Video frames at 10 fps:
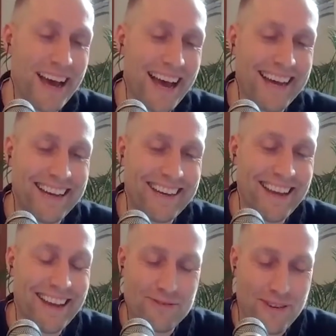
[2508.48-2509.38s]
but uh,
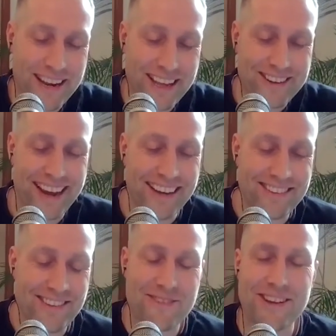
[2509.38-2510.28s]
it, it's really good,
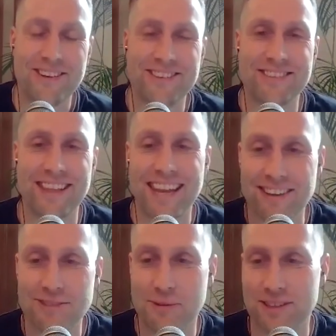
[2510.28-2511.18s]
guys. It's really good. Just the
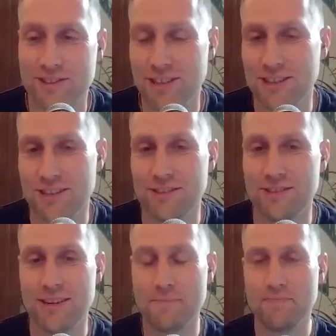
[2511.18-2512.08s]
last question,
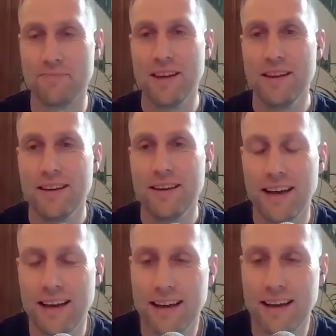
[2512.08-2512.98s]
because um,
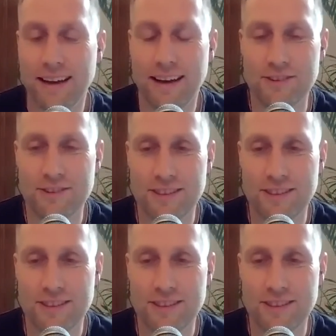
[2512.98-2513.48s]
uh, I